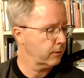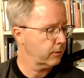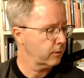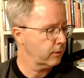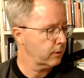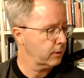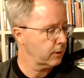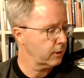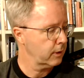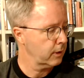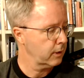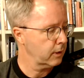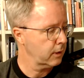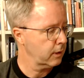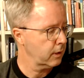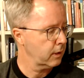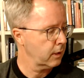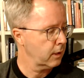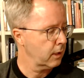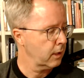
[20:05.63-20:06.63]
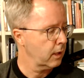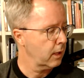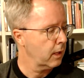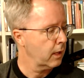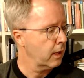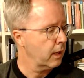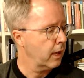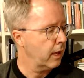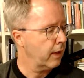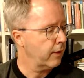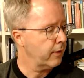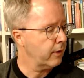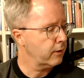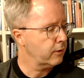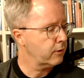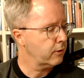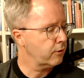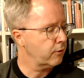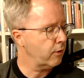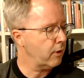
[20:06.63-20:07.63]
and then
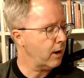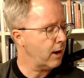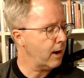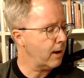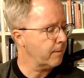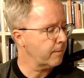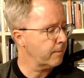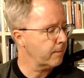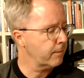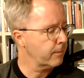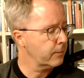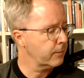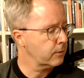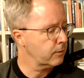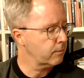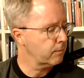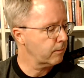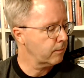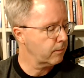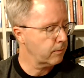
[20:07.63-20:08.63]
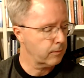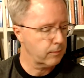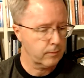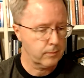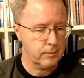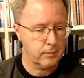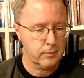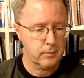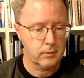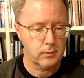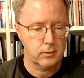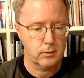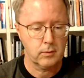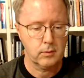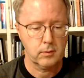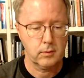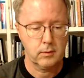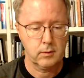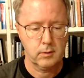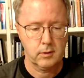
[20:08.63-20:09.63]
to drop,
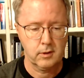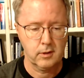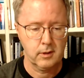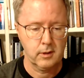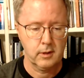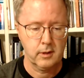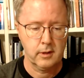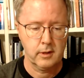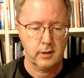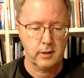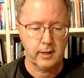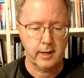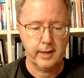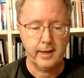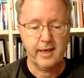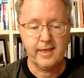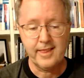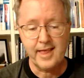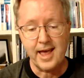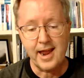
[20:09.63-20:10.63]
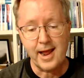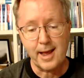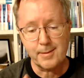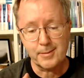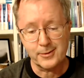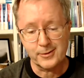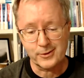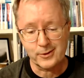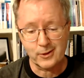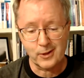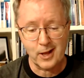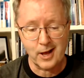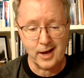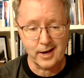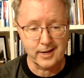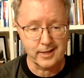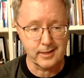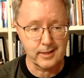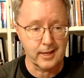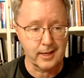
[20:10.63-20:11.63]
and that happens a
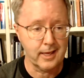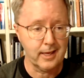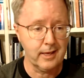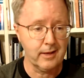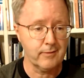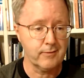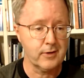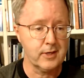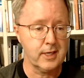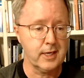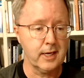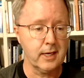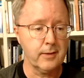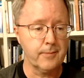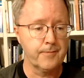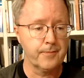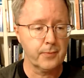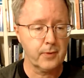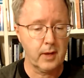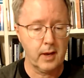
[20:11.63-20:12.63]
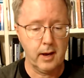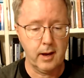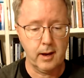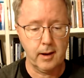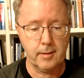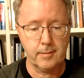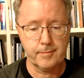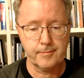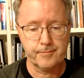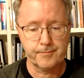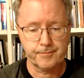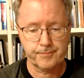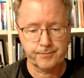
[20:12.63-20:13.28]
lot in the key of D. The